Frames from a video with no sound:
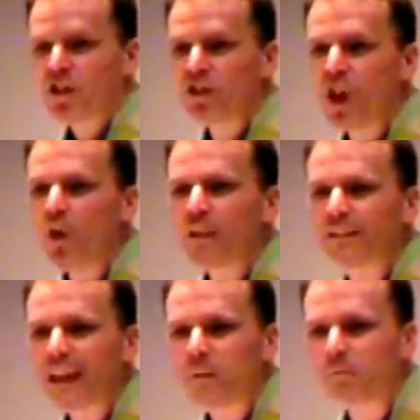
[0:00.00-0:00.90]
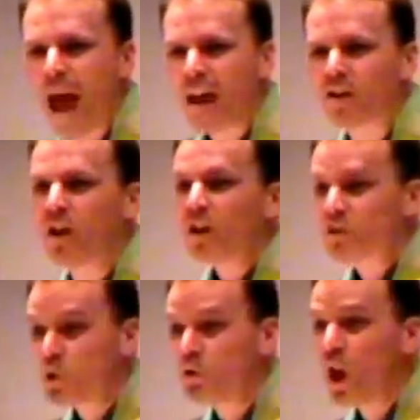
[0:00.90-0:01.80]
to know that they matter,
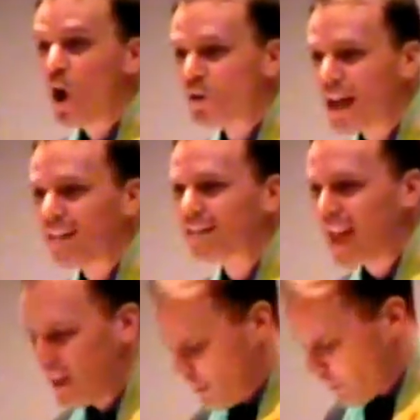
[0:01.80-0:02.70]
to know that they